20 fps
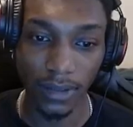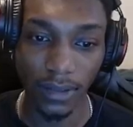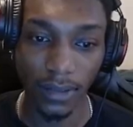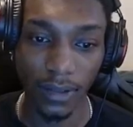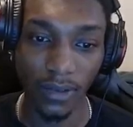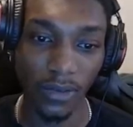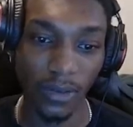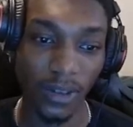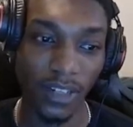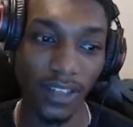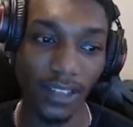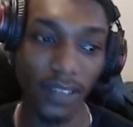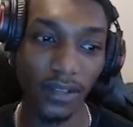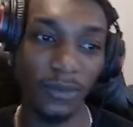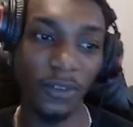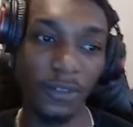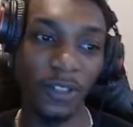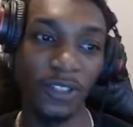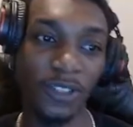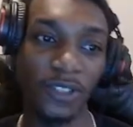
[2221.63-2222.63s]
One
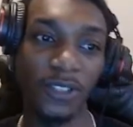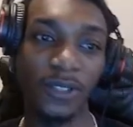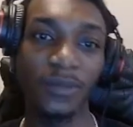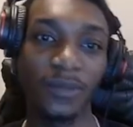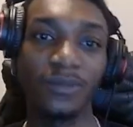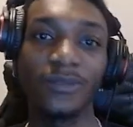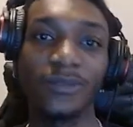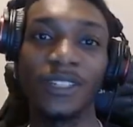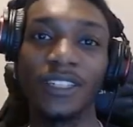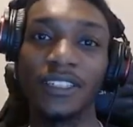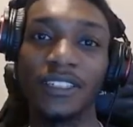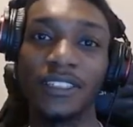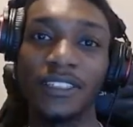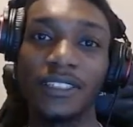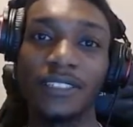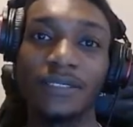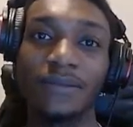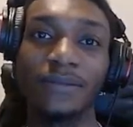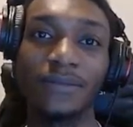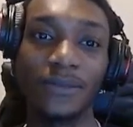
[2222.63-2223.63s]
hand wonder right
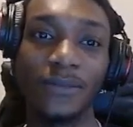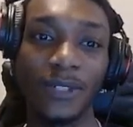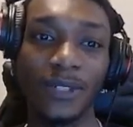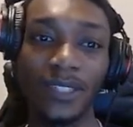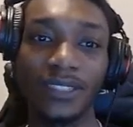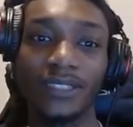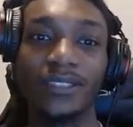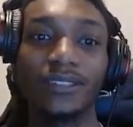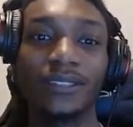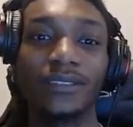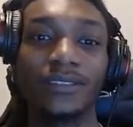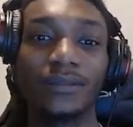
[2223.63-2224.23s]
here. Watch.